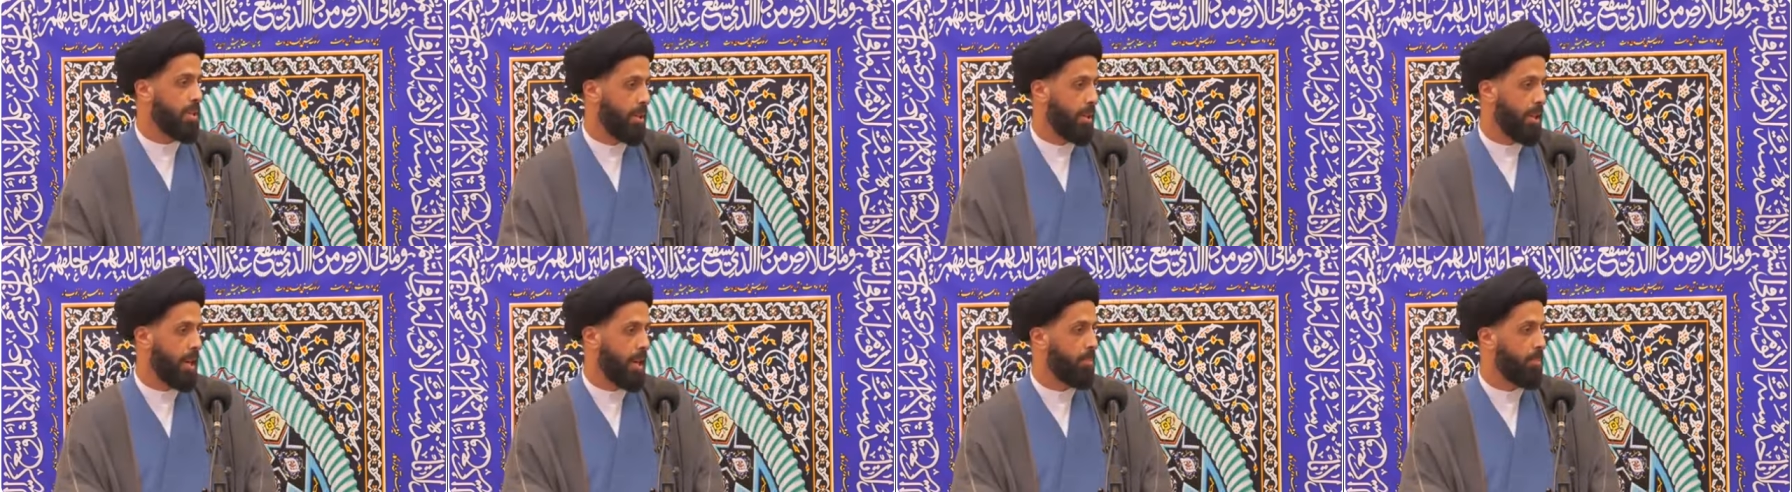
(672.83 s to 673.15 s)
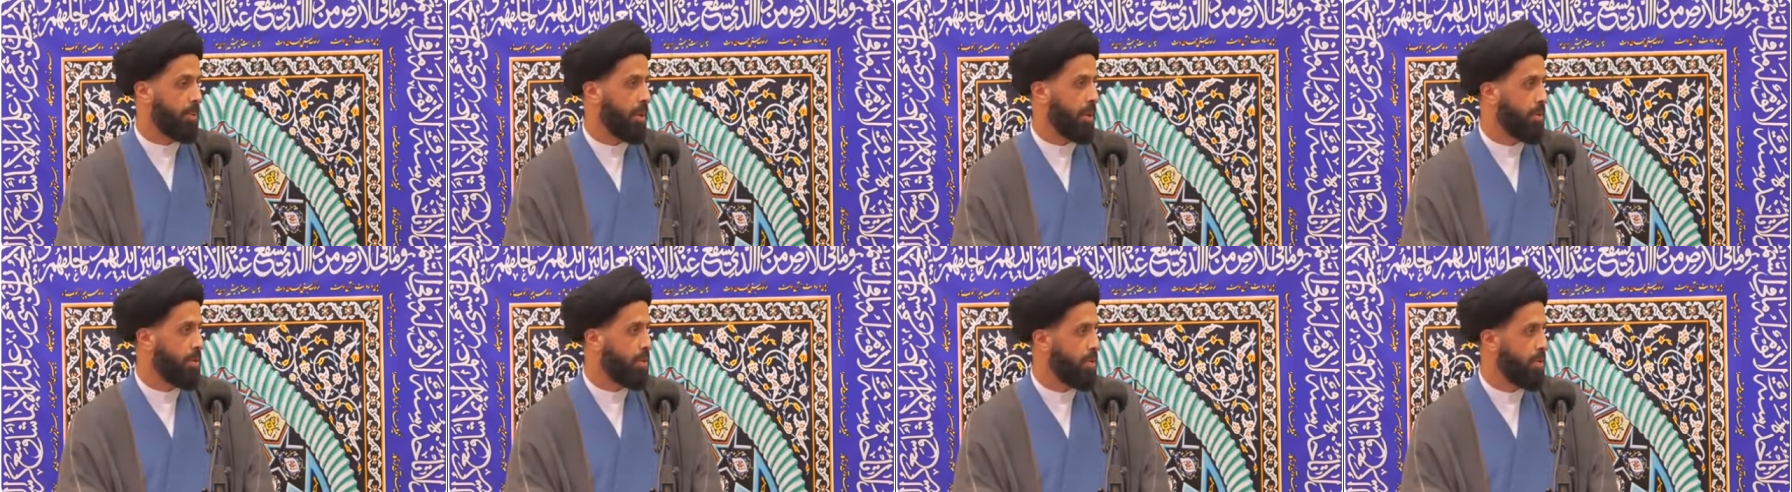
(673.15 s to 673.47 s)
and that
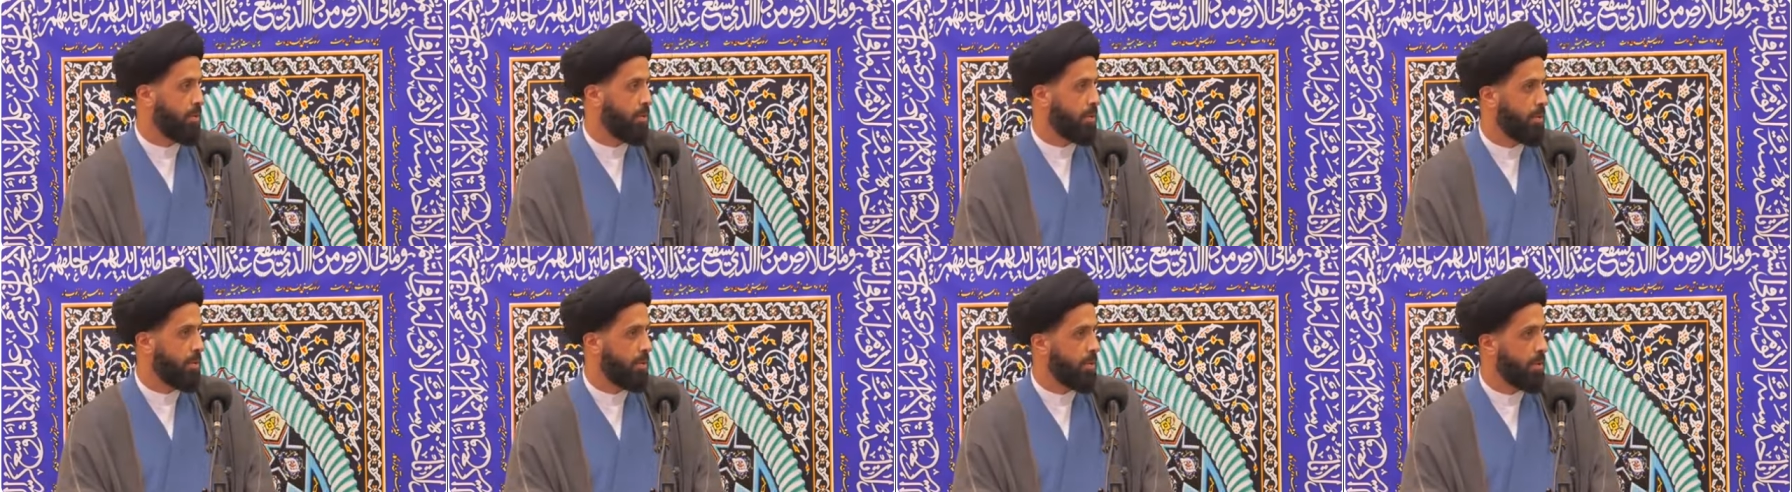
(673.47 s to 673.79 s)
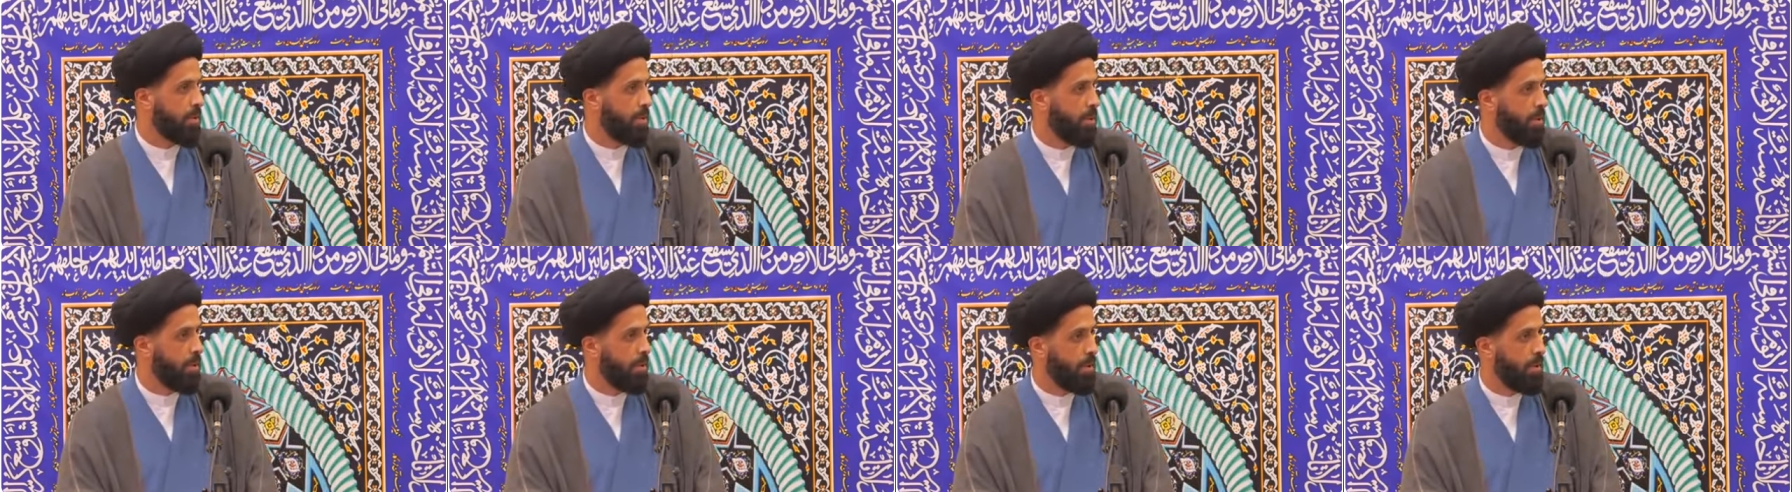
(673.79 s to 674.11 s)
place.
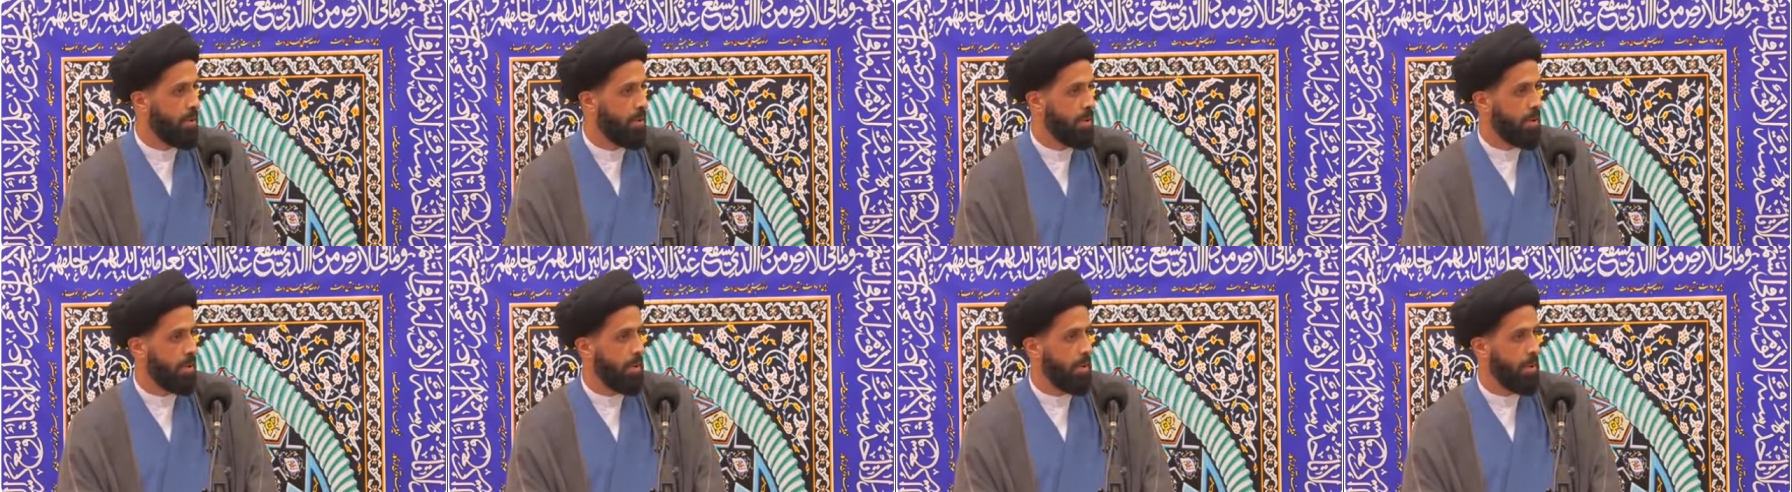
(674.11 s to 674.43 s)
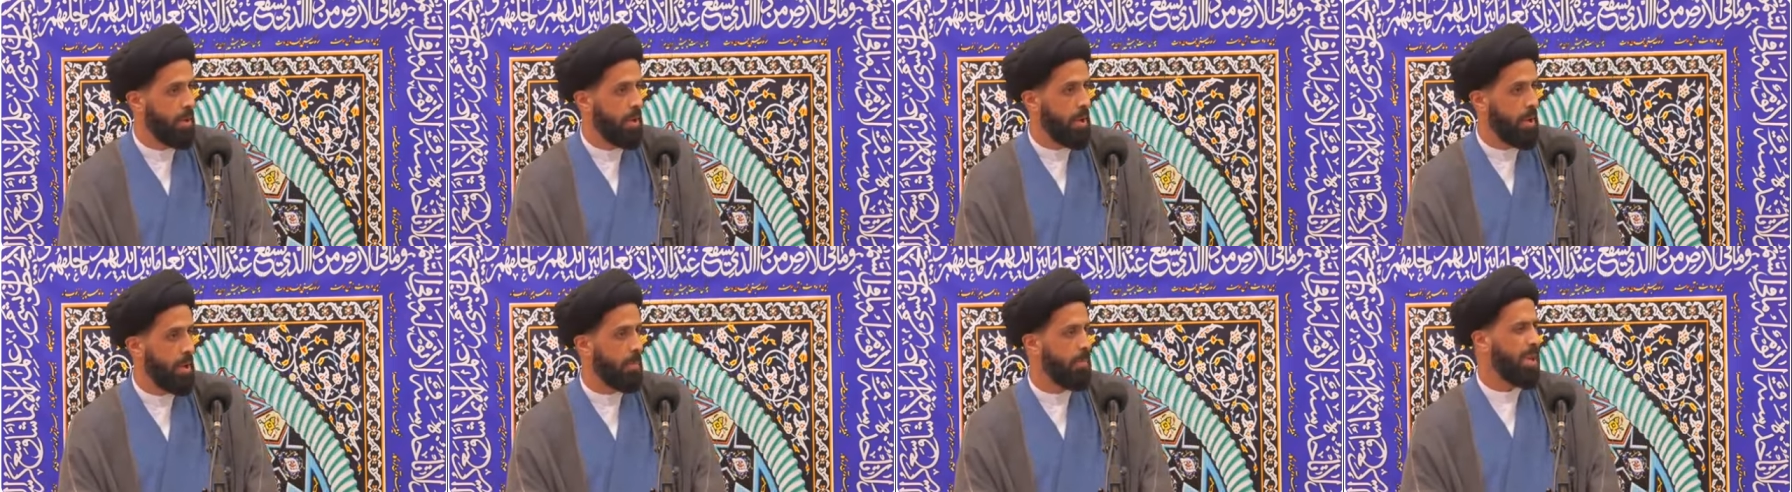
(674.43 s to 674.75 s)

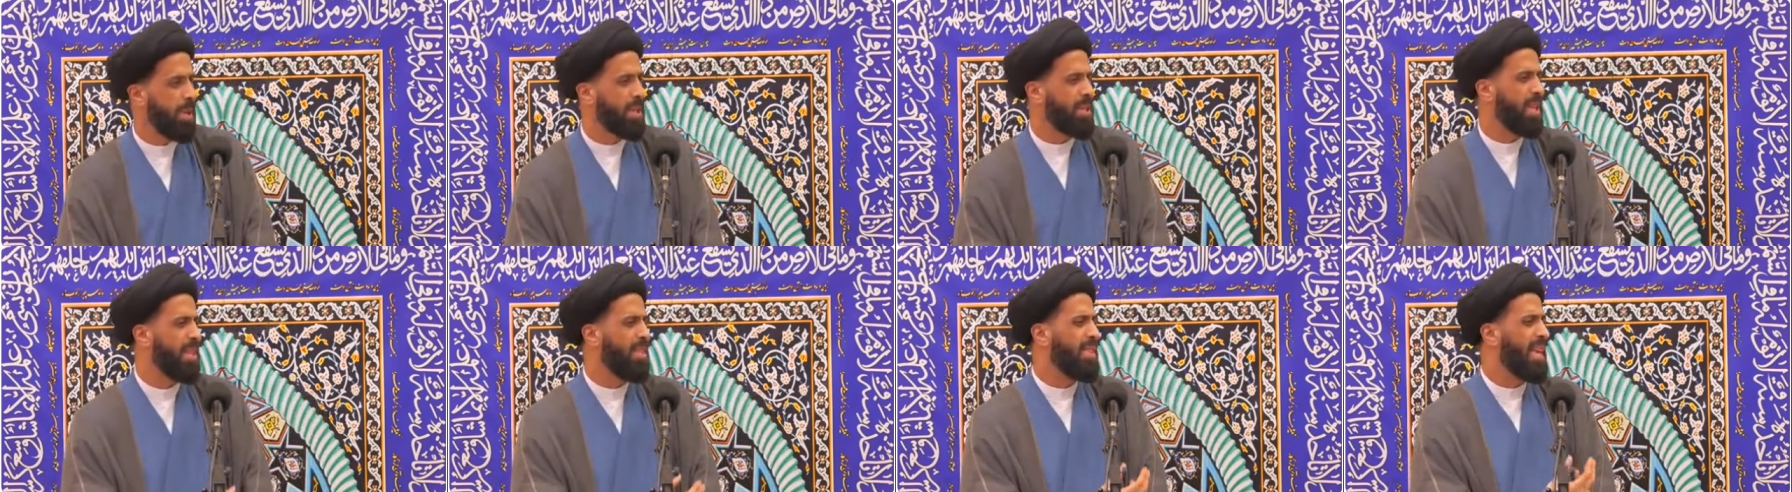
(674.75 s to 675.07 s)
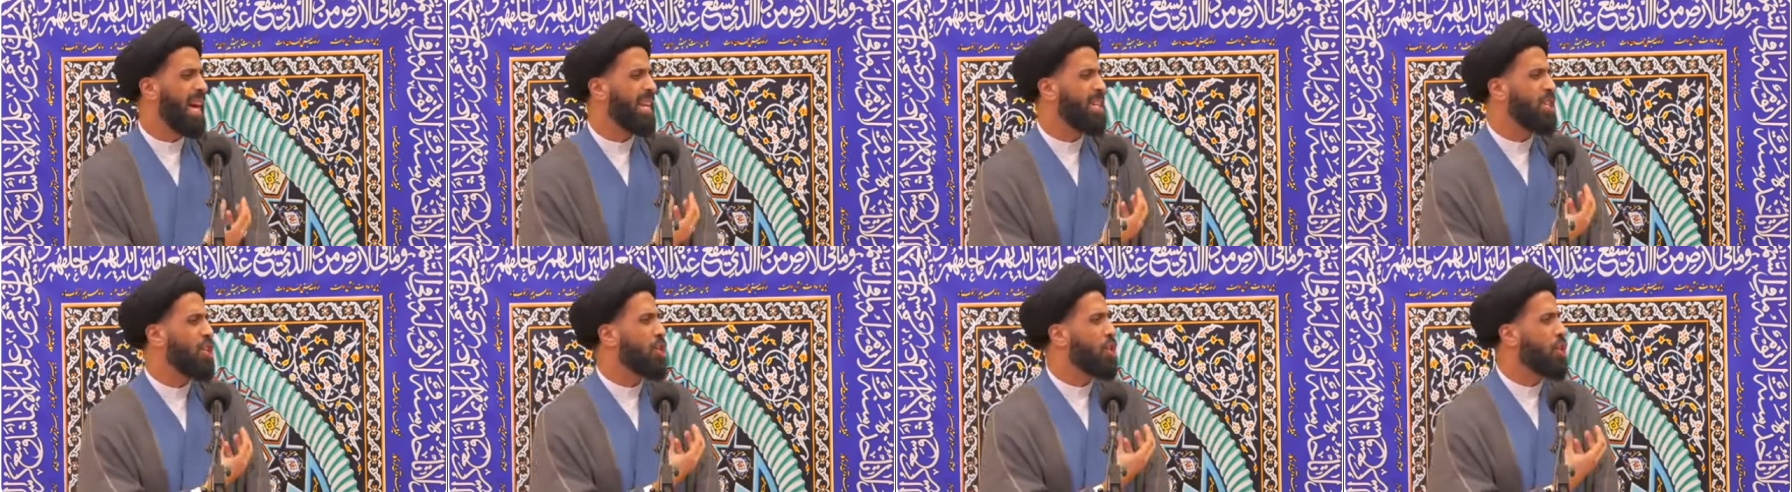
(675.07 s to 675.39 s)
But did
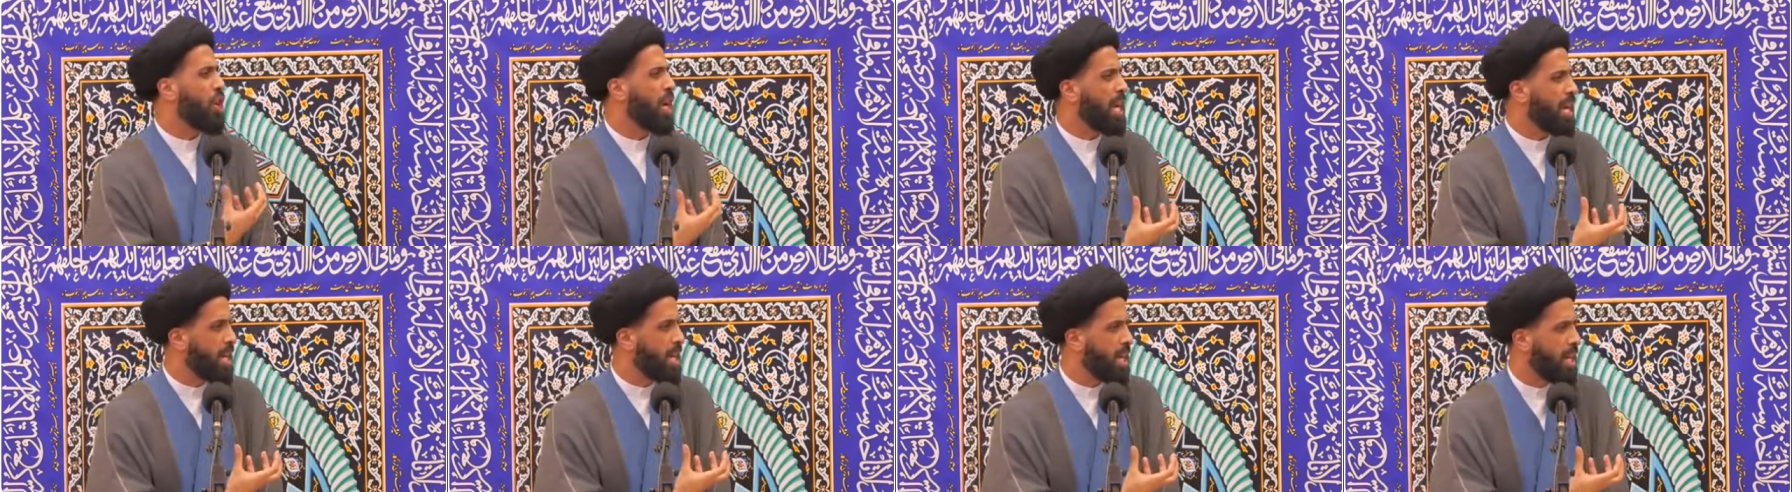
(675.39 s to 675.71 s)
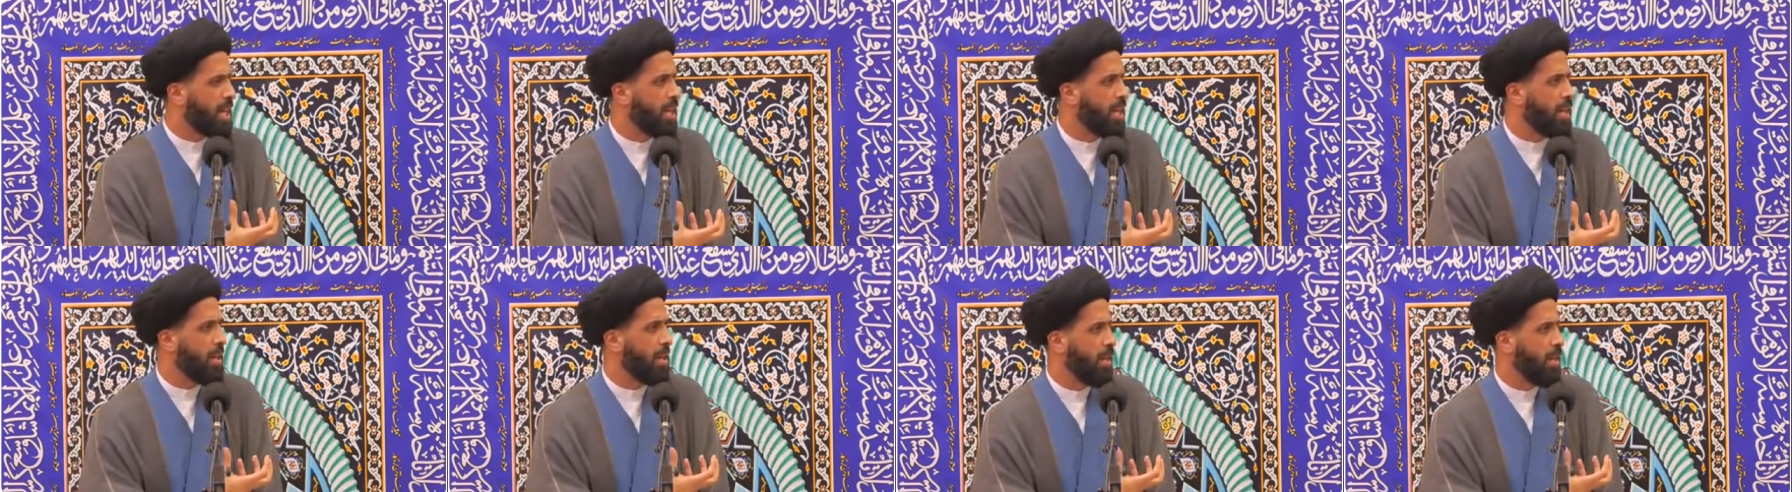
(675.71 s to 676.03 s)
that
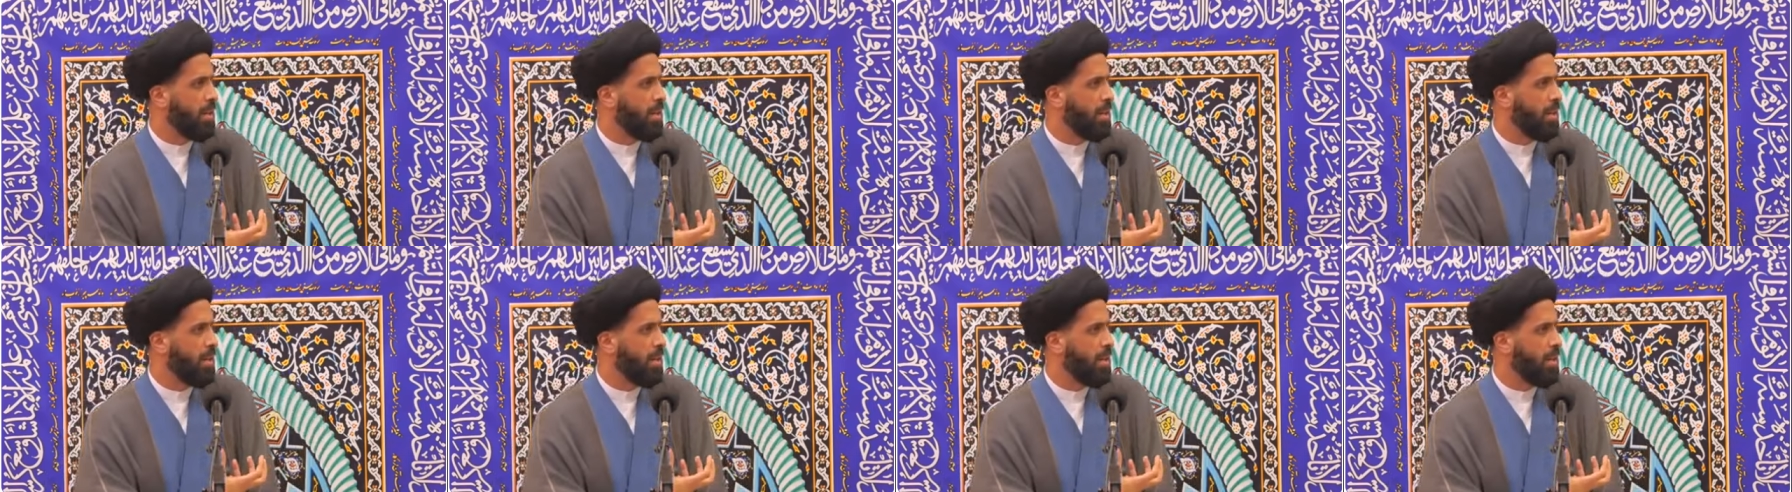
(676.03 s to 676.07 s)
shake